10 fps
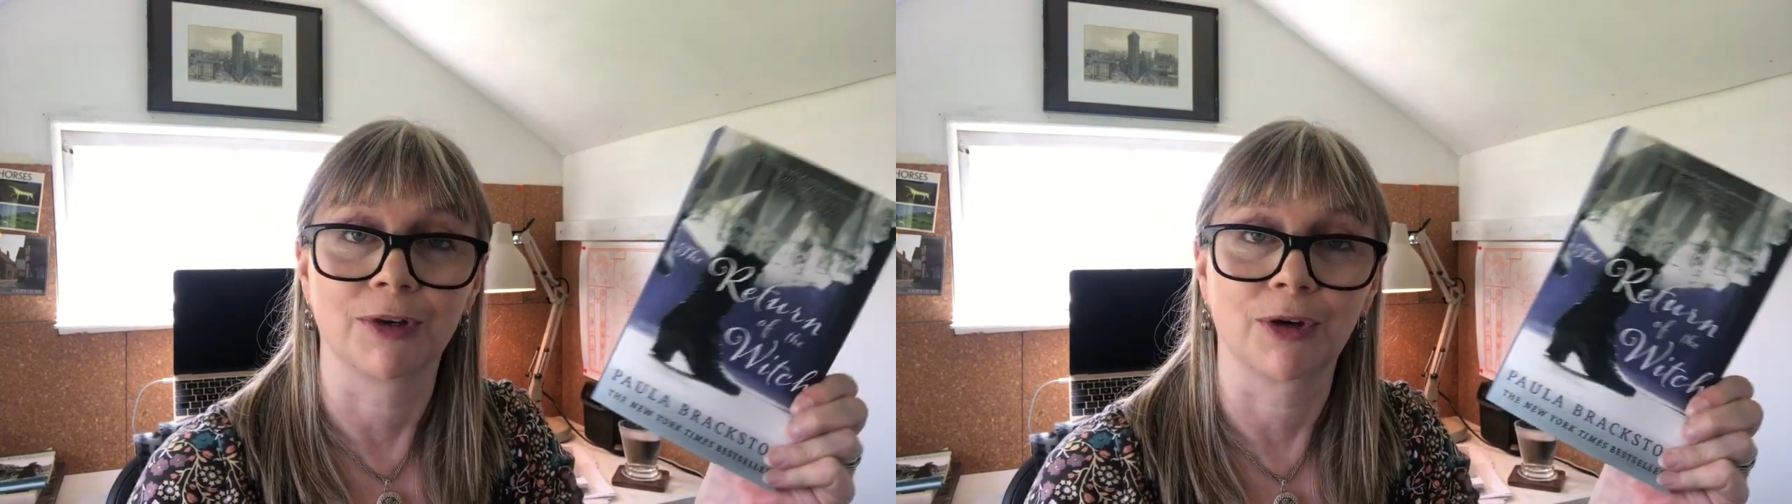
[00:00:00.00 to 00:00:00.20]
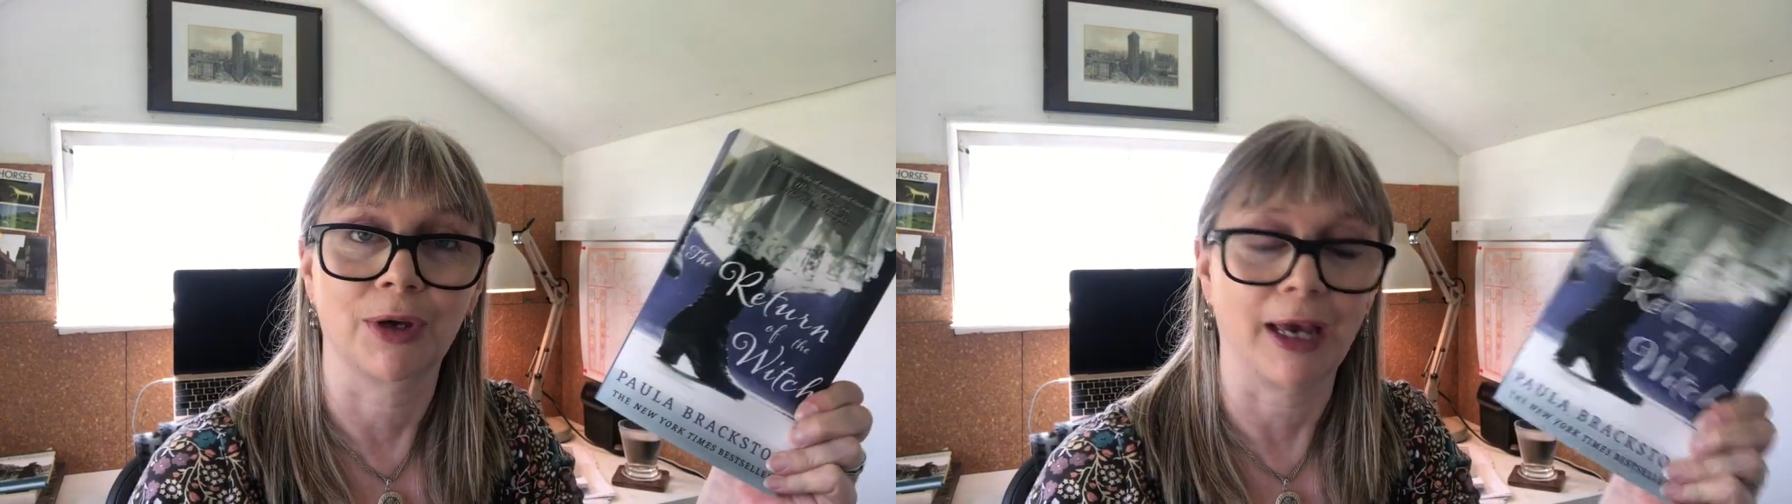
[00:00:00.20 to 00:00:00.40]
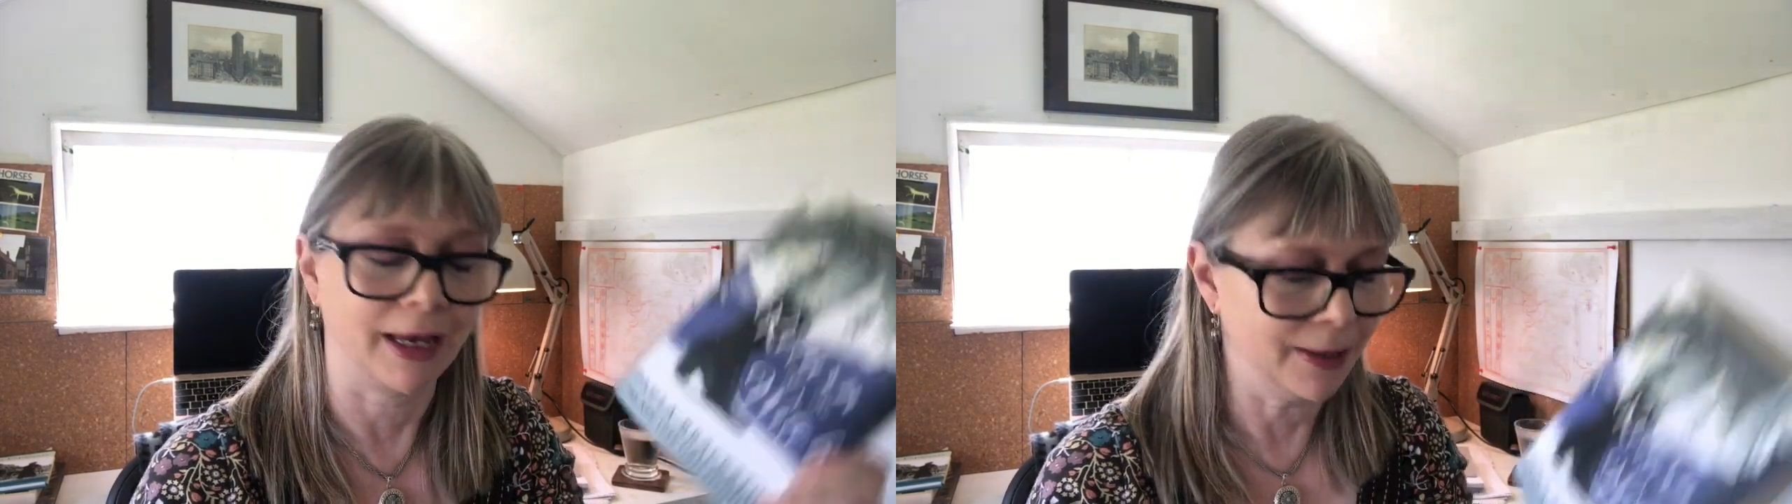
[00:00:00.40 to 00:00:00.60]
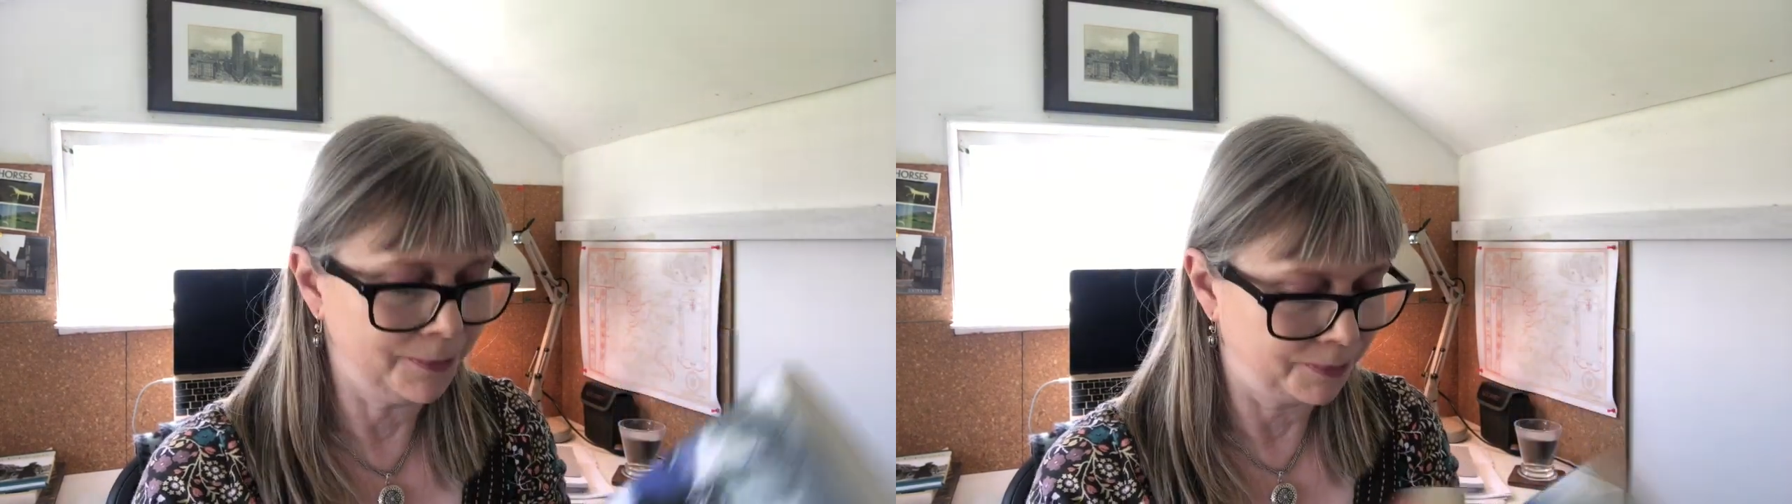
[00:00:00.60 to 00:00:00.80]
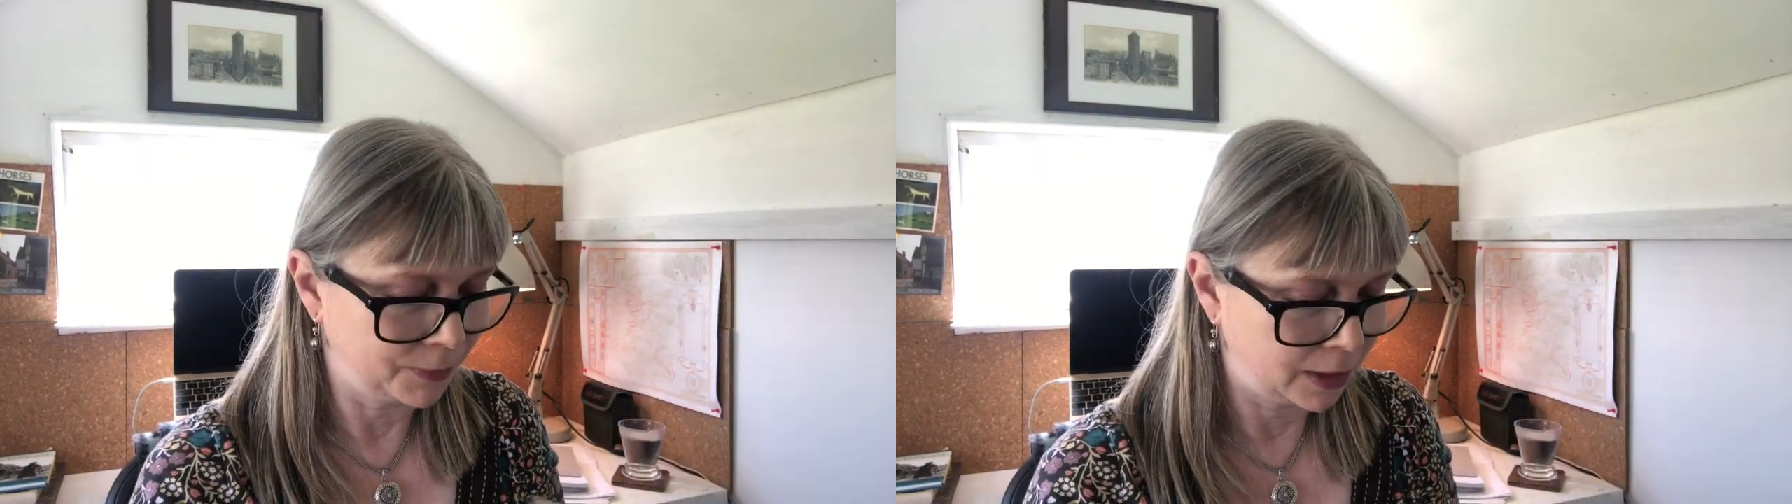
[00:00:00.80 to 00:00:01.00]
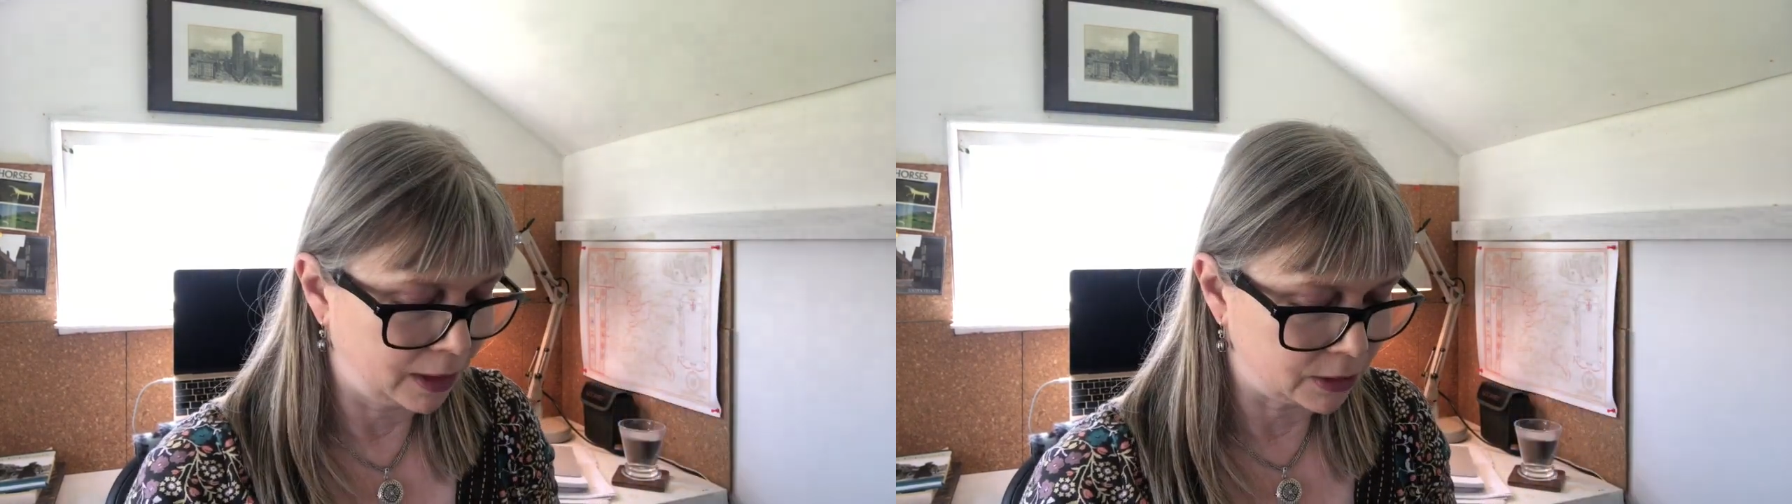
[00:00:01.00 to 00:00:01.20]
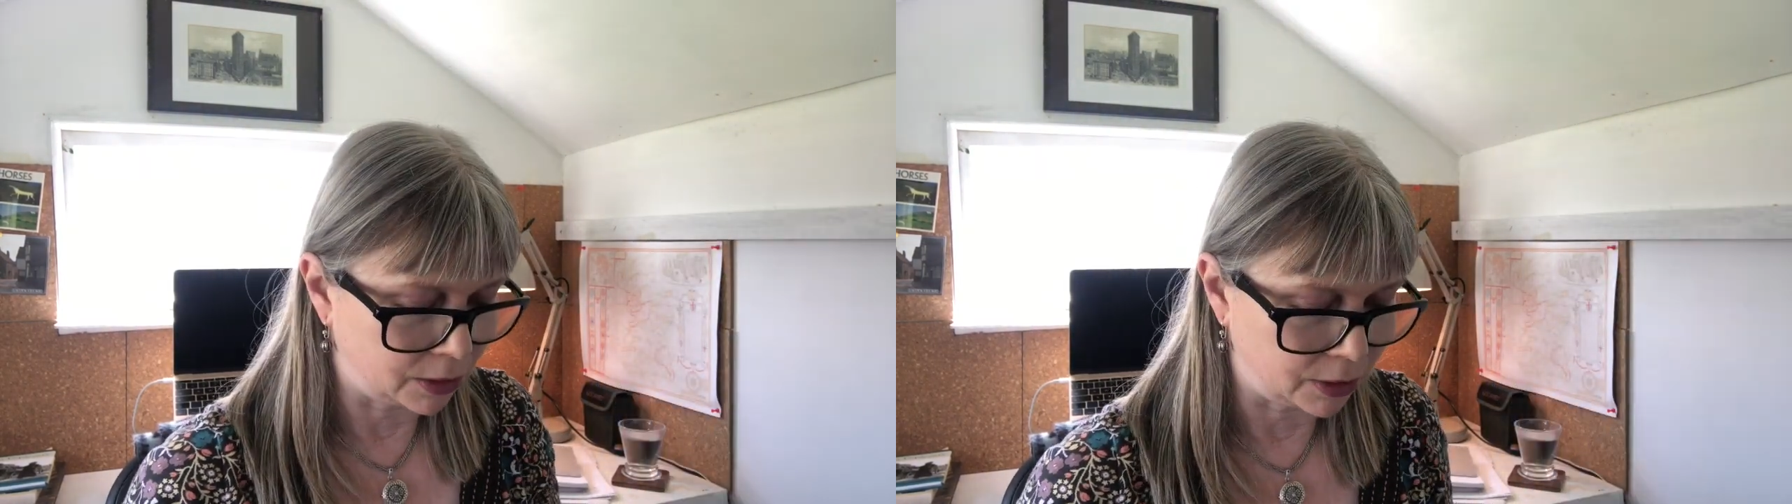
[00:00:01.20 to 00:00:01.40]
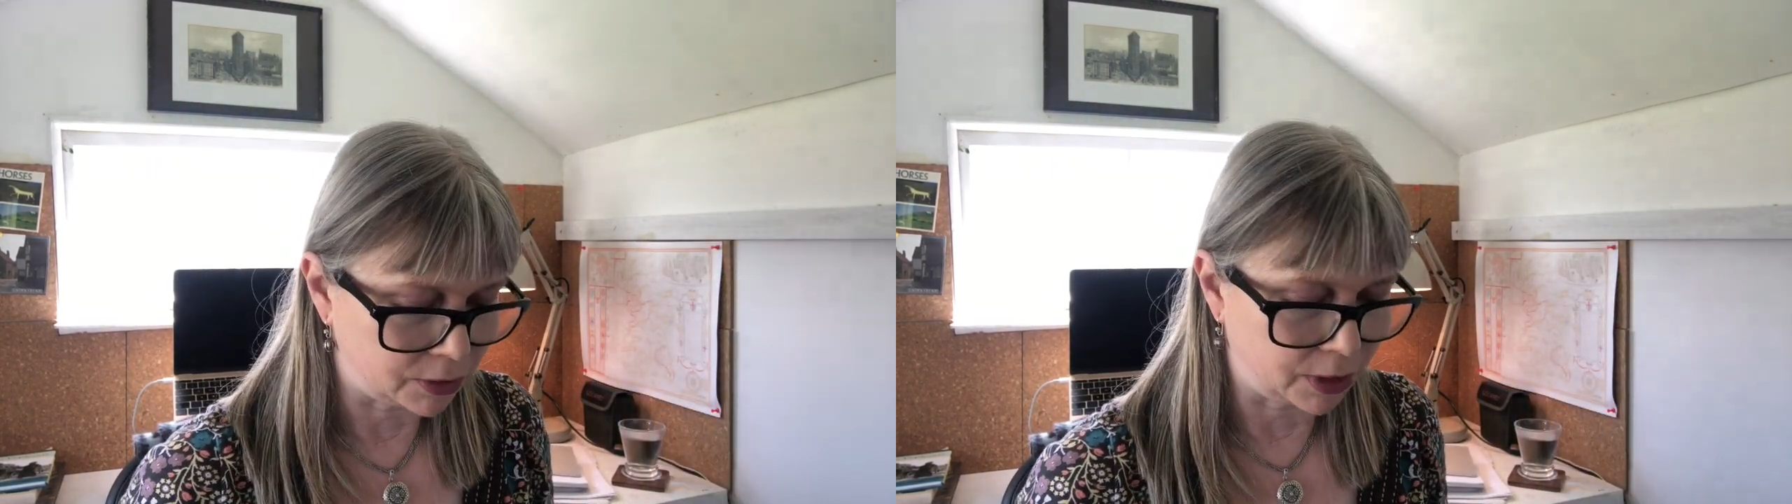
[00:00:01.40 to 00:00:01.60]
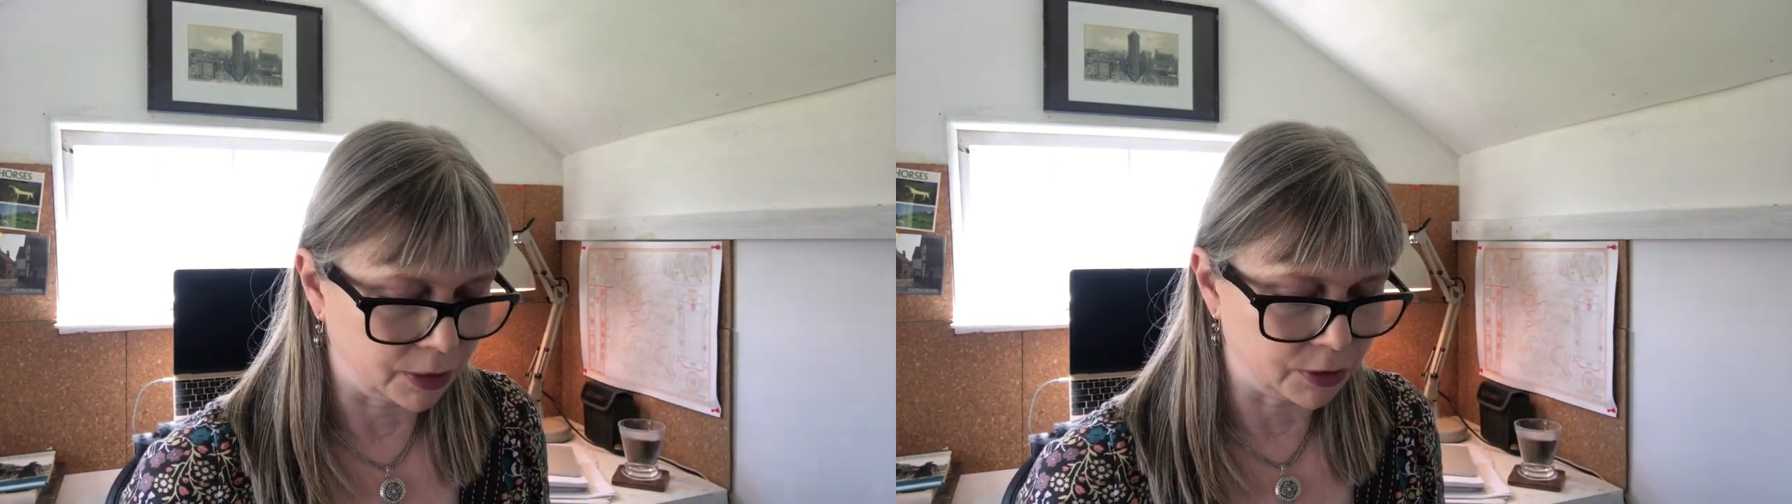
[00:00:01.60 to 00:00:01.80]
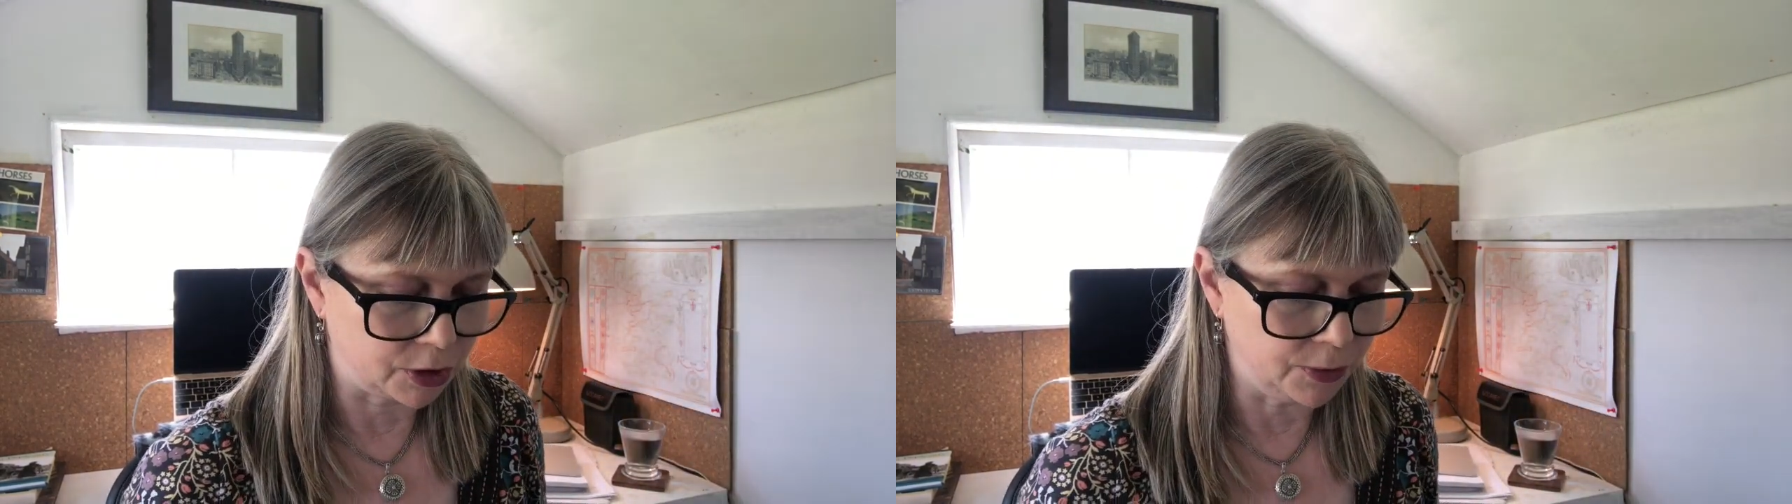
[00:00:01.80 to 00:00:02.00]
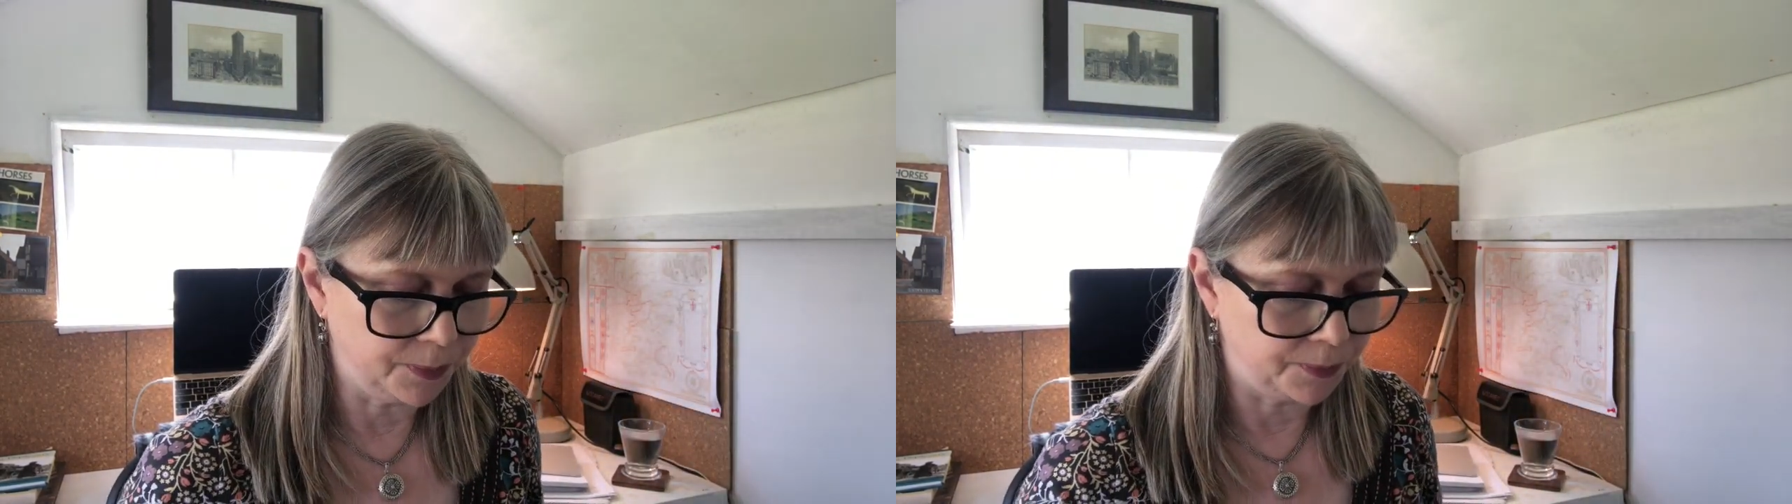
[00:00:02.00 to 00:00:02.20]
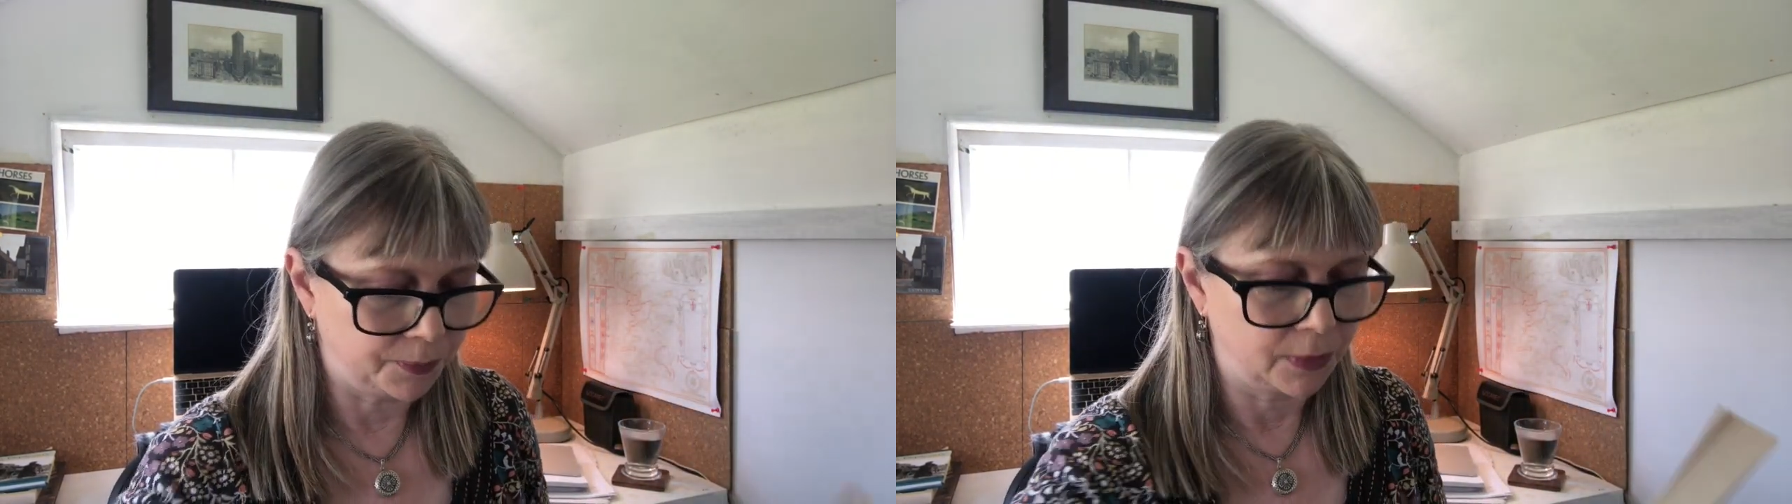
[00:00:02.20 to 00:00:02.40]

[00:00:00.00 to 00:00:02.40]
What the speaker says: Okay, so those are those two.